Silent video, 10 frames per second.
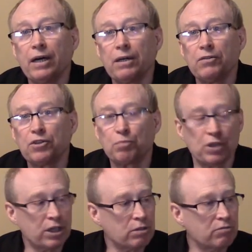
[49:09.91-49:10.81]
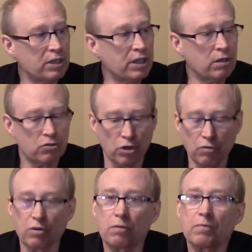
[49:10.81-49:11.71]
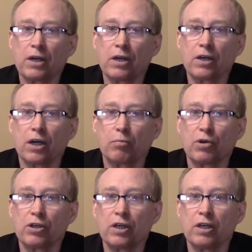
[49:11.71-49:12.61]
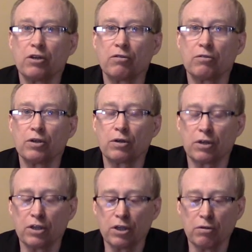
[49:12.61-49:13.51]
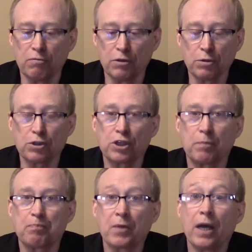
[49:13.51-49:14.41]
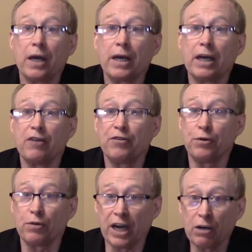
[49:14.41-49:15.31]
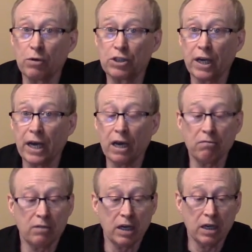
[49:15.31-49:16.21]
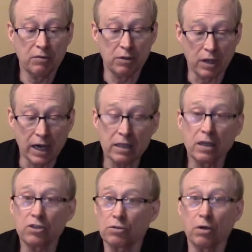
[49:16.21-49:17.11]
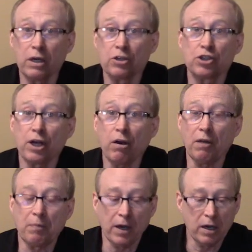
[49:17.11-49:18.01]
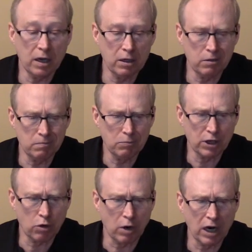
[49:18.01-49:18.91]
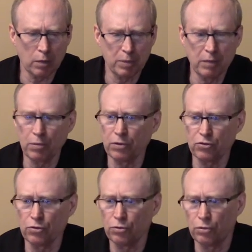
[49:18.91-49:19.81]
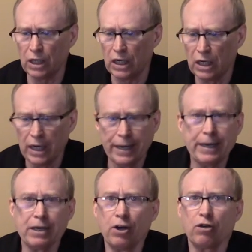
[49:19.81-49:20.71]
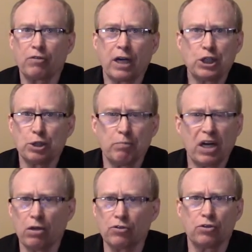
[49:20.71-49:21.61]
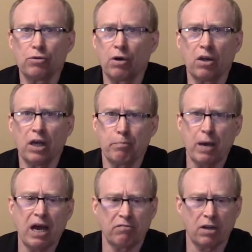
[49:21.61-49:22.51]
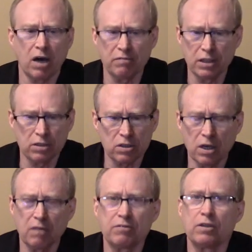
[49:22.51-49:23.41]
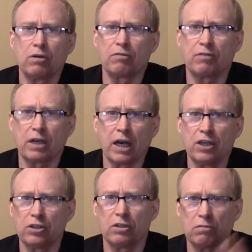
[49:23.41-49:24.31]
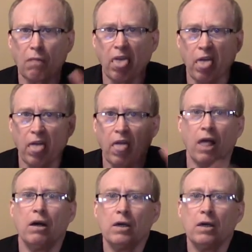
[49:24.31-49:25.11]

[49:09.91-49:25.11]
this particular video is over, and I appreciate your continued viewership. If you like what you have, if you like this, go ahead and share it. I don't require people to hit notification bells and do all that Pavlovian stuff and notifications and blah, blah, blah,